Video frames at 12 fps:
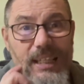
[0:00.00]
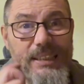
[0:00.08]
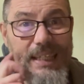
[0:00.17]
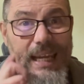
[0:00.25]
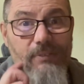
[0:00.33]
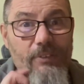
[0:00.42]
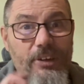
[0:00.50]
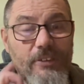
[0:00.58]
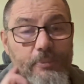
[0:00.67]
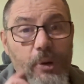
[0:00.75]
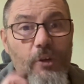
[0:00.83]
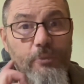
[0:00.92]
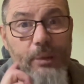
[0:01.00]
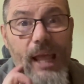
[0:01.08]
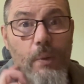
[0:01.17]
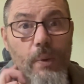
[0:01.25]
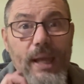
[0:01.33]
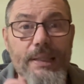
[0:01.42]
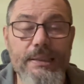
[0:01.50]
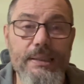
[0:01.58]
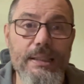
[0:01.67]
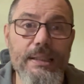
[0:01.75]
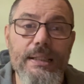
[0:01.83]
to get rid of both black waste,